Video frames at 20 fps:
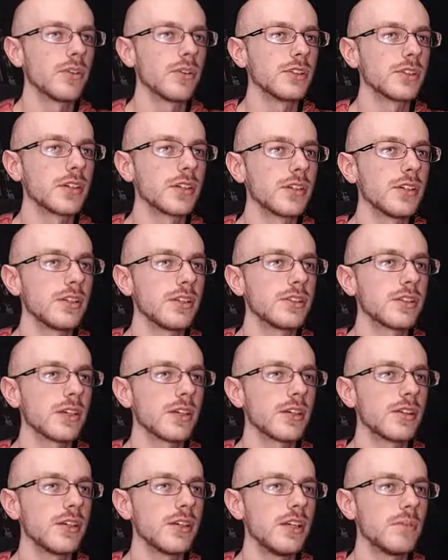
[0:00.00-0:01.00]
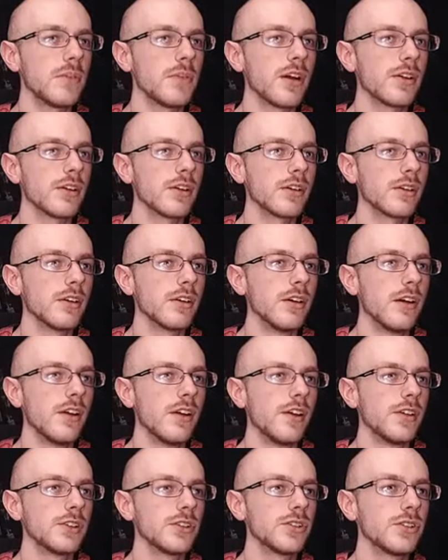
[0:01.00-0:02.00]
It's like a it's like a theme out here.
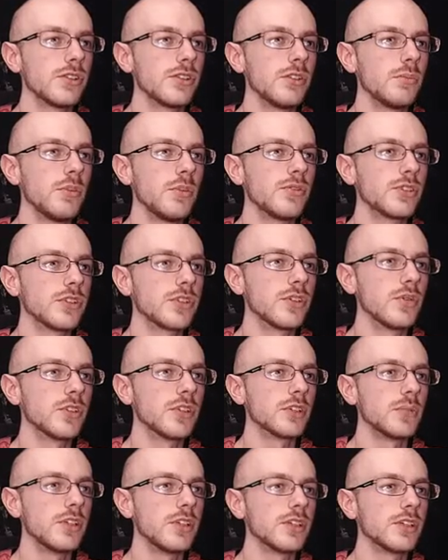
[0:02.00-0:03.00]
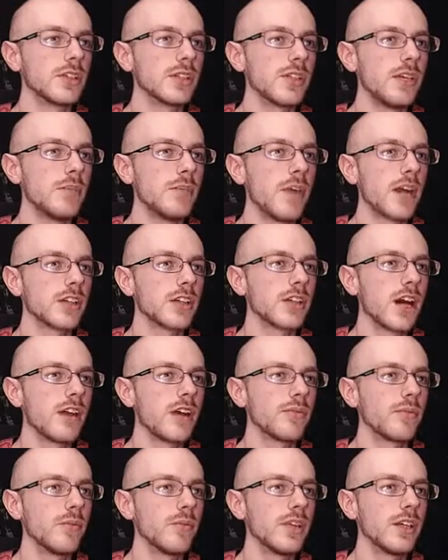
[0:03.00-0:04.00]
So this dude moves two, which means he backed
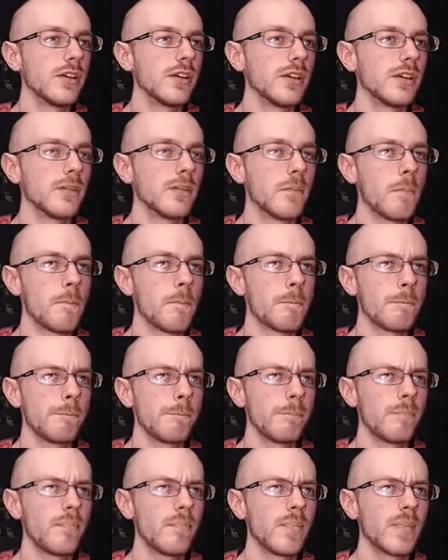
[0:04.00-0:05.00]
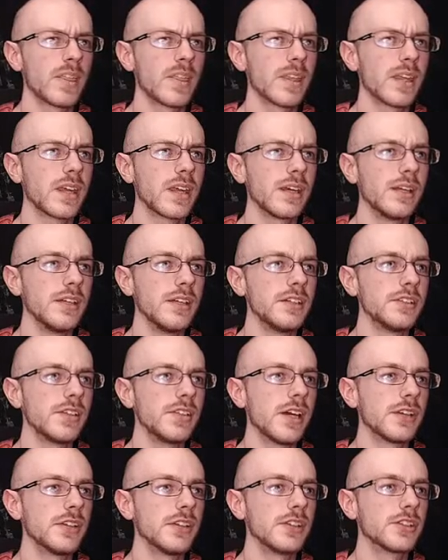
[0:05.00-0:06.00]
off. We kill him. He's
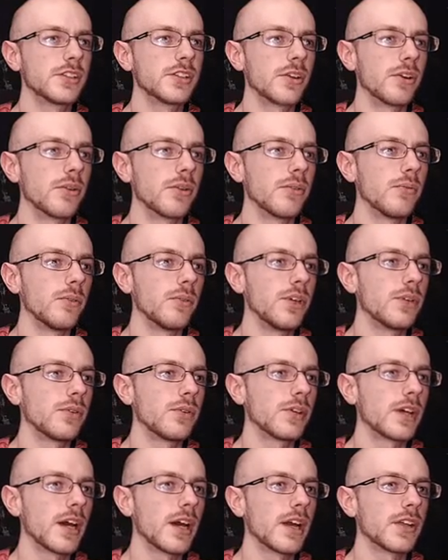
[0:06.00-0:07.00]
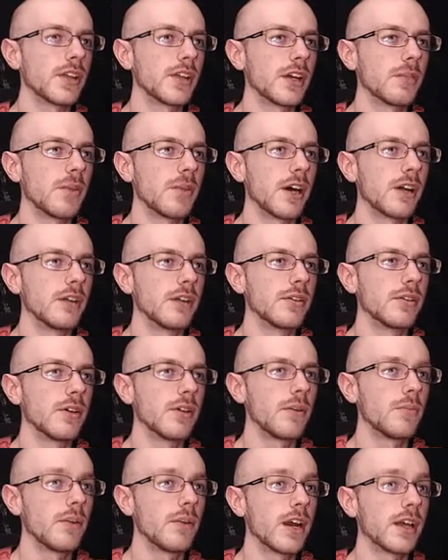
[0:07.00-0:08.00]
dead this turn. We don't even got to think about it.
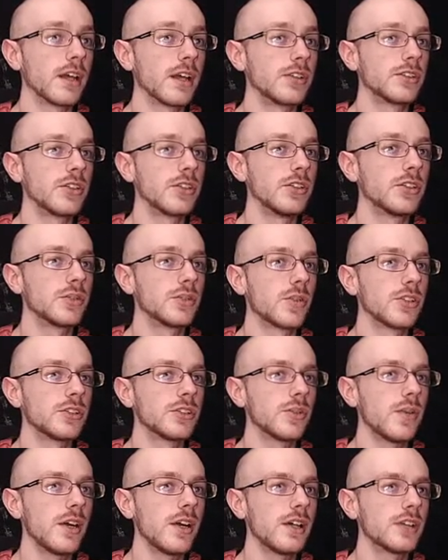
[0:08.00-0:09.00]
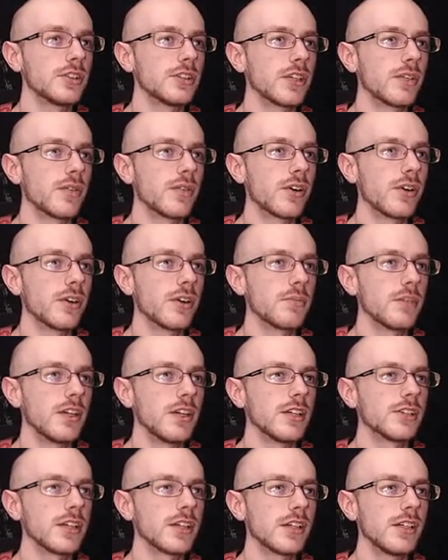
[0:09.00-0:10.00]
Um, I guess he just runs away instead of hurting
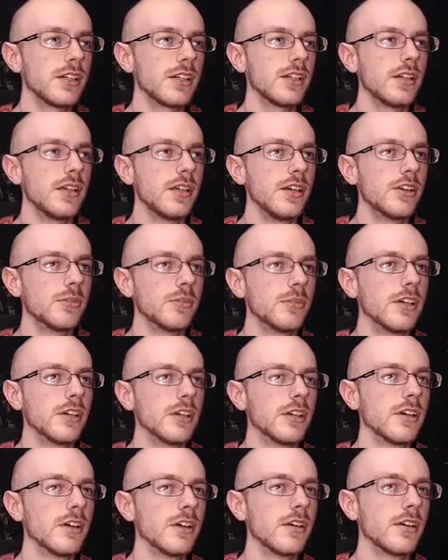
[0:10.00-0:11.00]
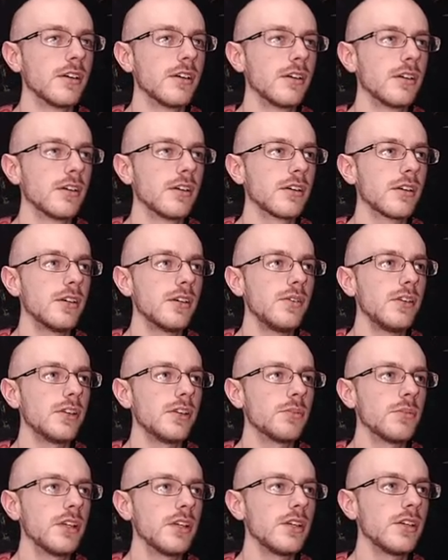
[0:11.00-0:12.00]
me. It's like he can hear me. Can you
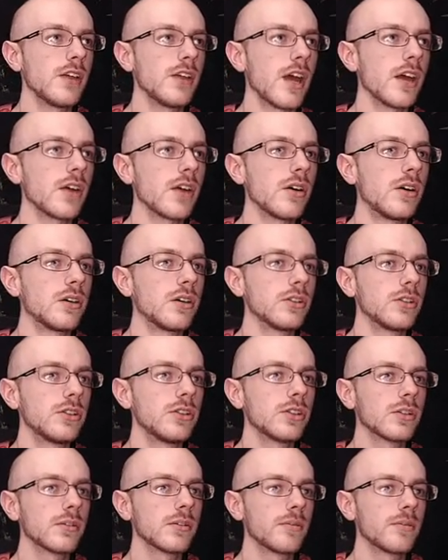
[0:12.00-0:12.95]
hear me, Dangonj?